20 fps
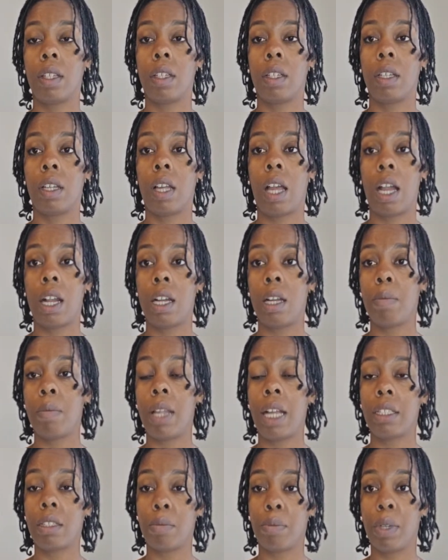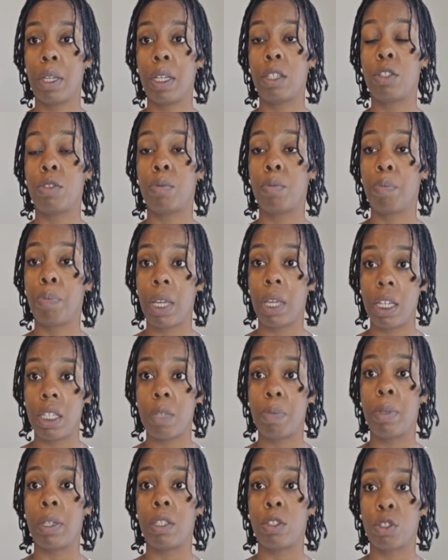I come not to bring
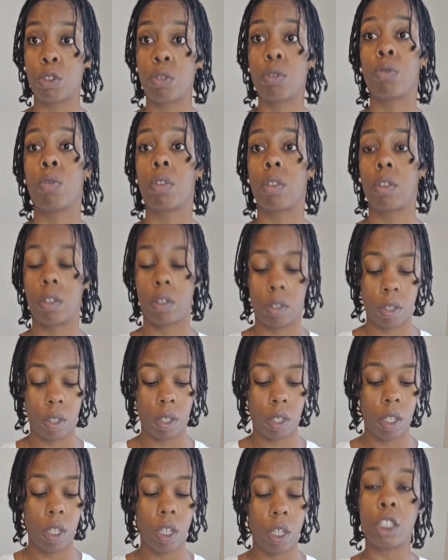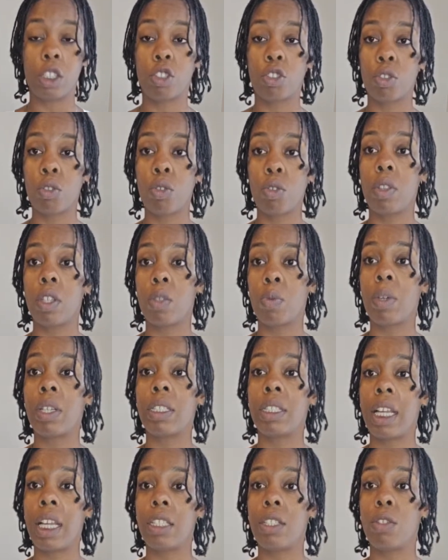peace, but truth. Because truth is what
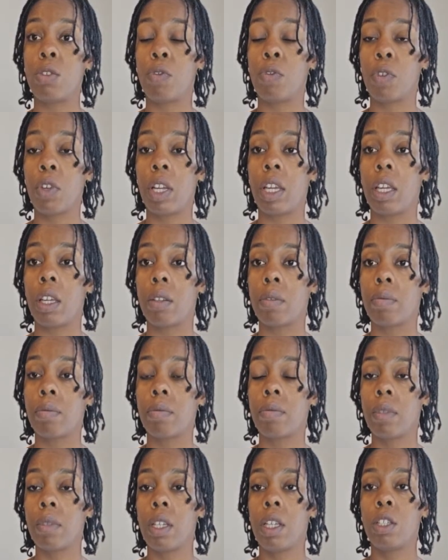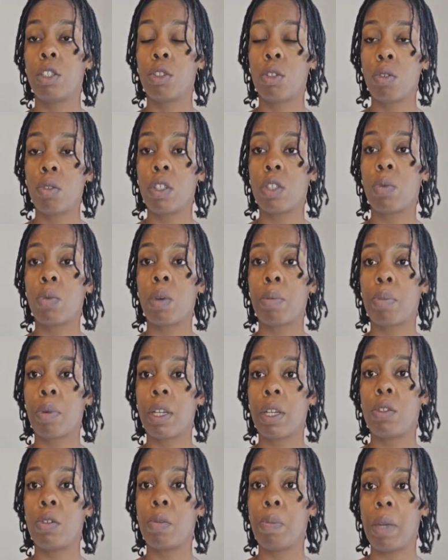sets you free. Truth is what
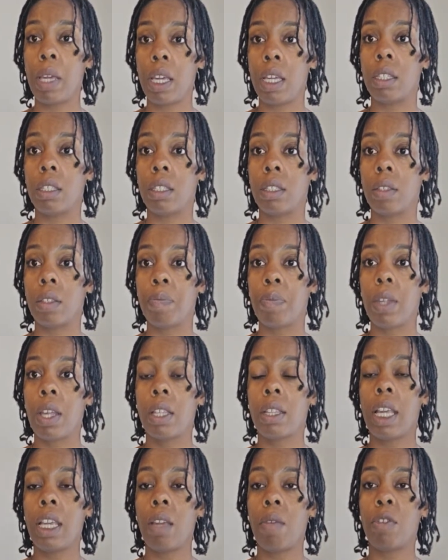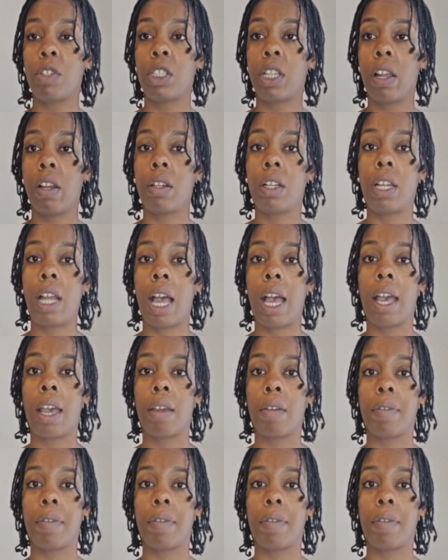brings you peace. Thank you for sharing the live.